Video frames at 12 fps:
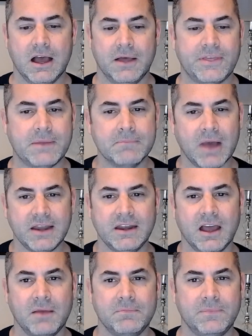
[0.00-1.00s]
they might
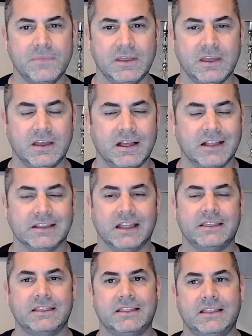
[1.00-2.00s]
not.
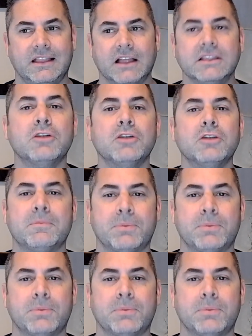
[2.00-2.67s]
A little bit of